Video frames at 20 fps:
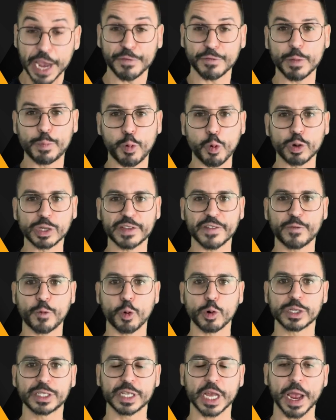reports, of
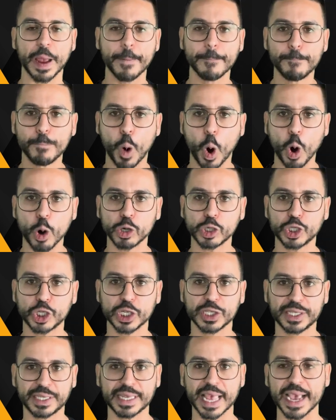course, March
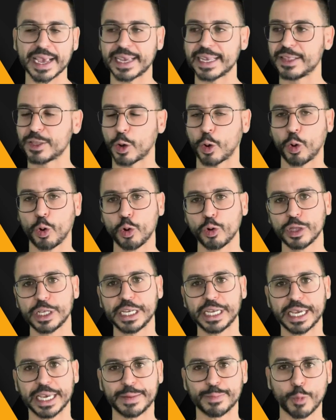2nd,
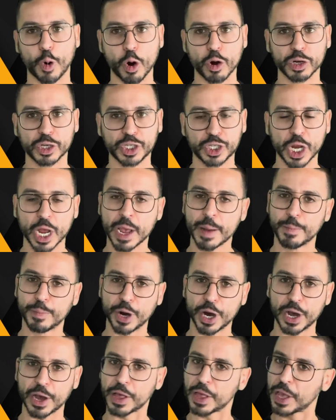early in March,
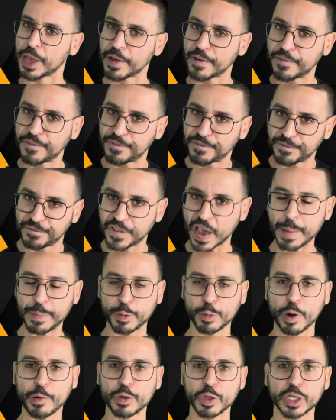but
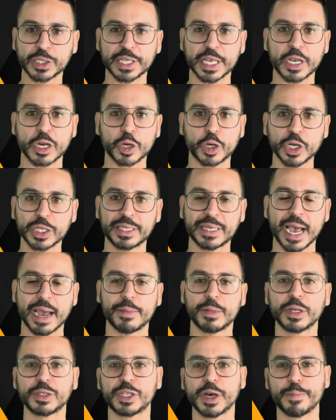February looks like a good
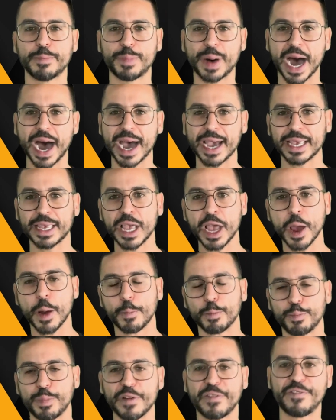time to buy
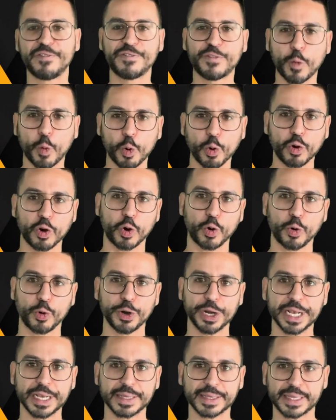before
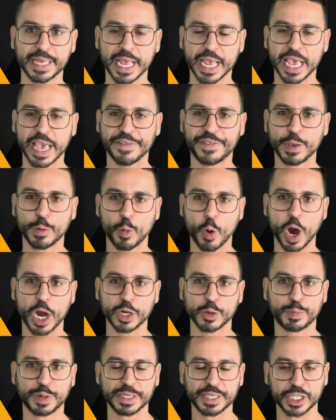earnings if you want
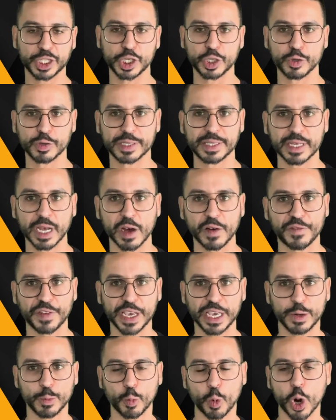to position yourself
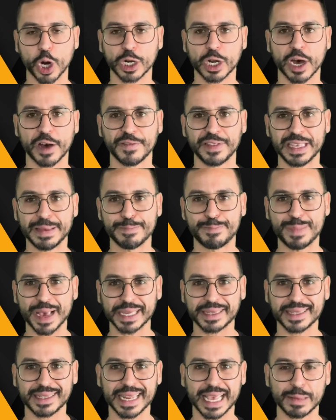in one of the
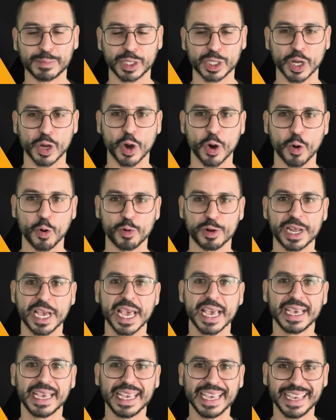best names to own
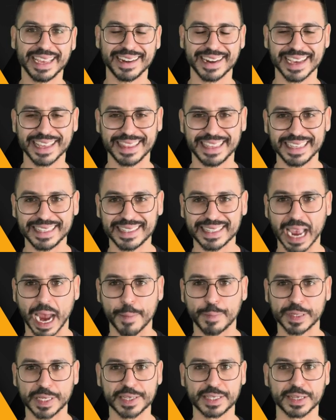in the
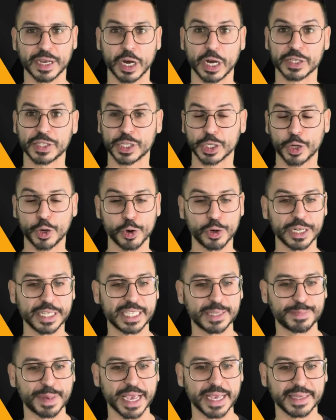cybersecurity
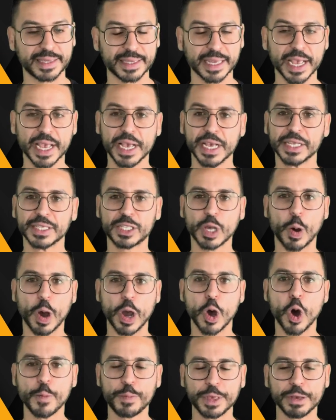space. So
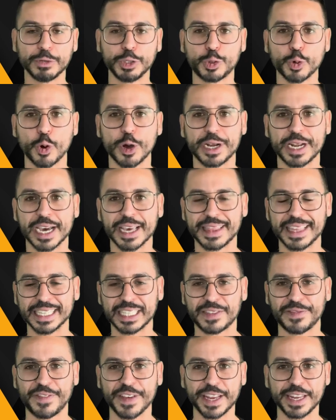I hope you enjoyed
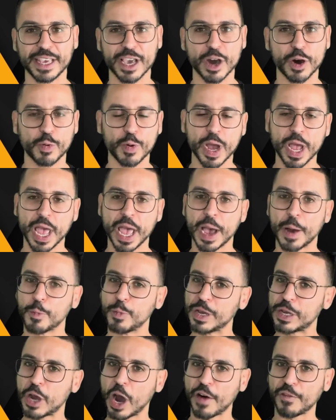this video.
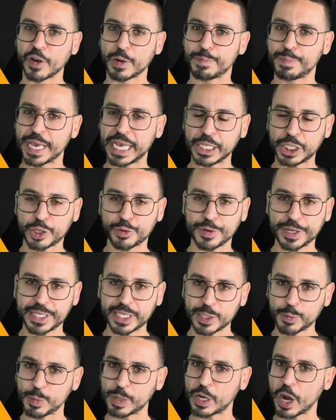We covered
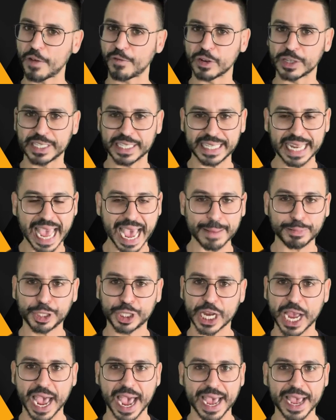Pinterest, we covered
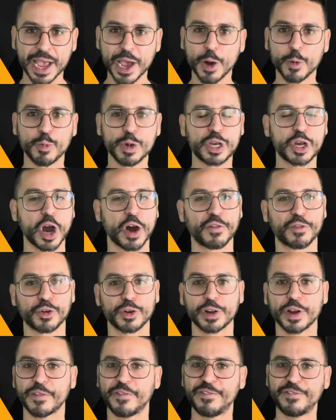Snapchat, we
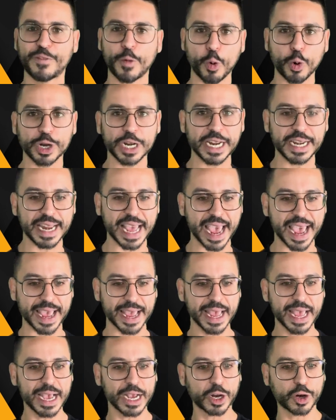covered Fortinet,
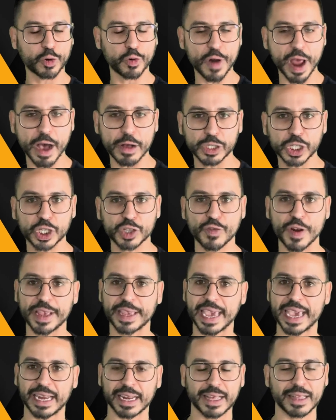
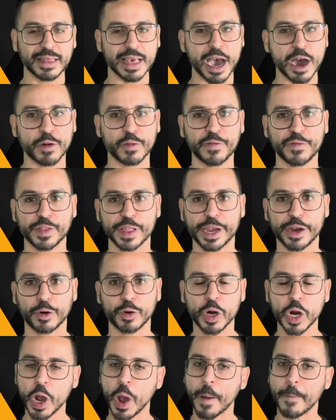CrowdStrike, and
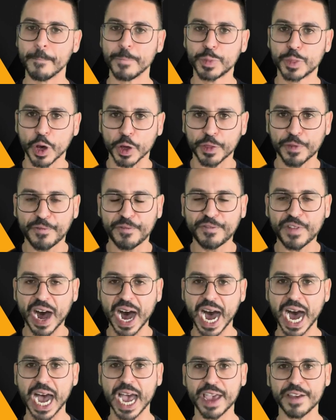Cloudflare, the
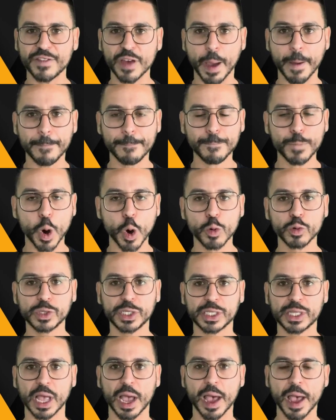5
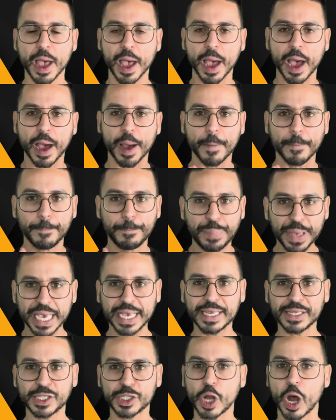most
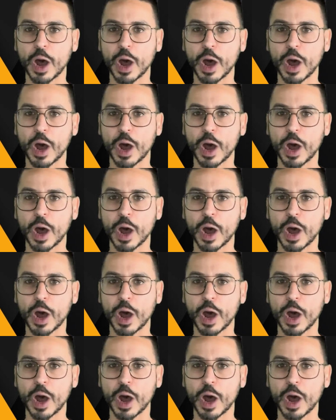biggest